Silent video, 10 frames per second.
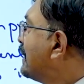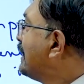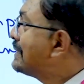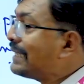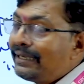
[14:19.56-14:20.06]

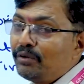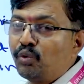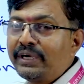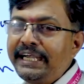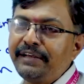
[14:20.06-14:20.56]
is in
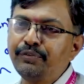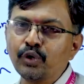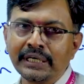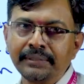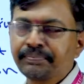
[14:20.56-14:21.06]
1NF
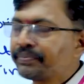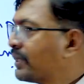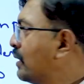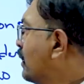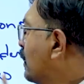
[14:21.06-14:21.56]
only.
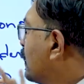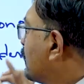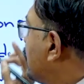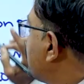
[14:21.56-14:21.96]
That